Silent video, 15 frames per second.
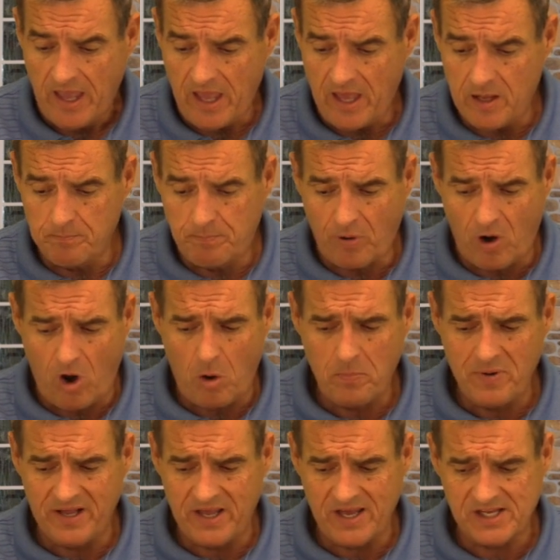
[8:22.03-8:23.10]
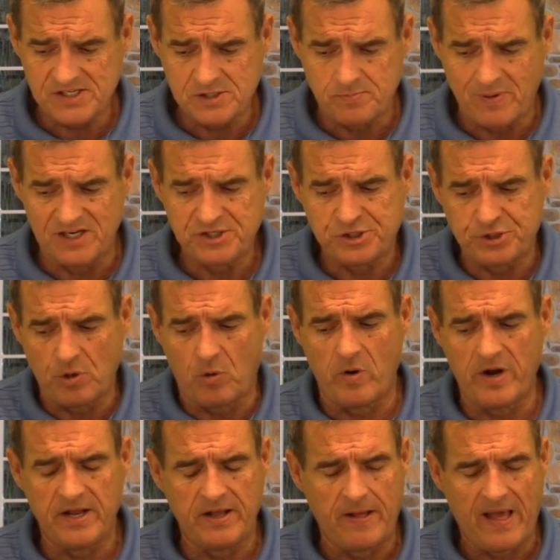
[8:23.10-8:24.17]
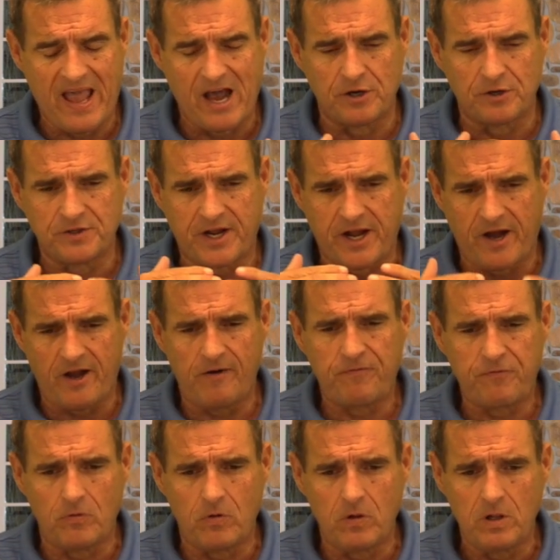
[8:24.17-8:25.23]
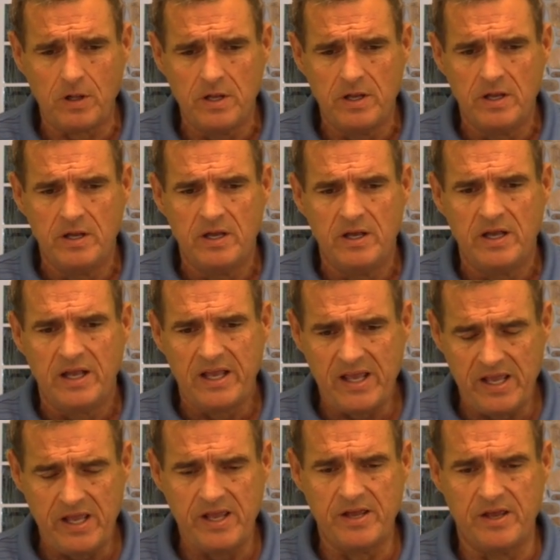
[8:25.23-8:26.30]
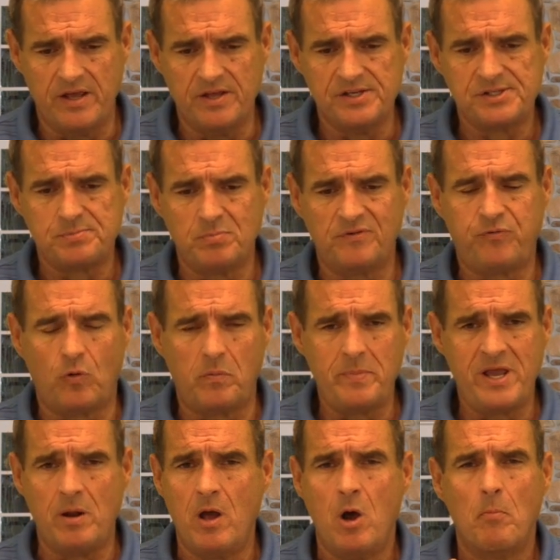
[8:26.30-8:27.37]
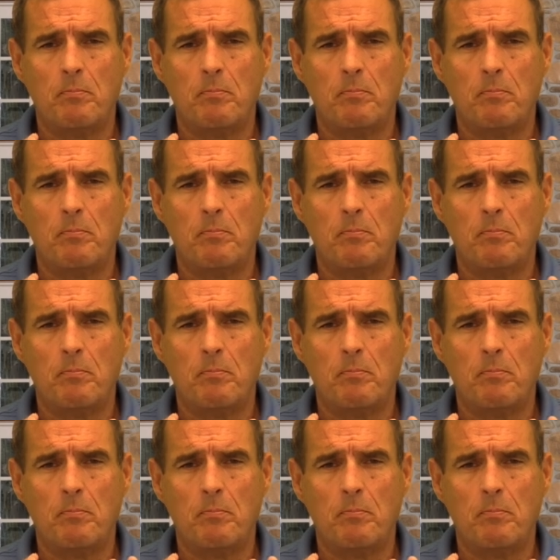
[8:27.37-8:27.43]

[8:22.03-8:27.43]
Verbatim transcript: And Paul begins by showing how careful he is before men.